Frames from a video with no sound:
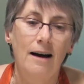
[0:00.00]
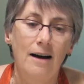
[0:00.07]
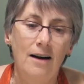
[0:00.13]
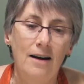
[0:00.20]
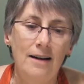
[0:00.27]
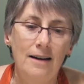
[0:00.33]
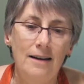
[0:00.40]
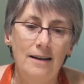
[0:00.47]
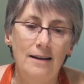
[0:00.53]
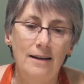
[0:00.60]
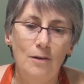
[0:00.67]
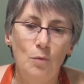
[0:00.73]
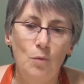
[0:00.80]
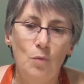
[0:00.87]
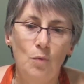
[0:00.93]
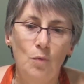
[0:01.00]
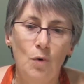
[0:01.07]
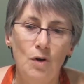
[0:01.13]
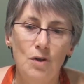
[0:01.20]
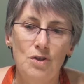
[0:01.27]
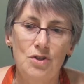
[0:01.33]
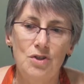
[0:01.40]
I
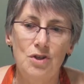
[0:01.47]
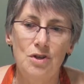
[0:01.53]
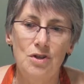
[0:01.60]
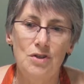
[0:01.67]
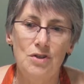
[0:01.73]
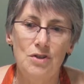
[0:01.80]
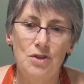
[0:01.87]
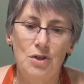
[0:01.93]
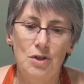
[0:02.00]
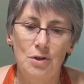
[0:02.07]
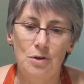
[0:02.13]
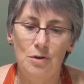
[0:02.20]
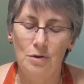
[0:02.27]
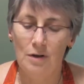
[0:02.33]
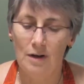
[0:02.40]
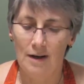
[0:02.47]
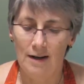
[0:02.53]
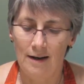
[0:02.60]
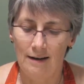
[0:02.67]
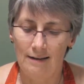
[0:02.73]
wanted students to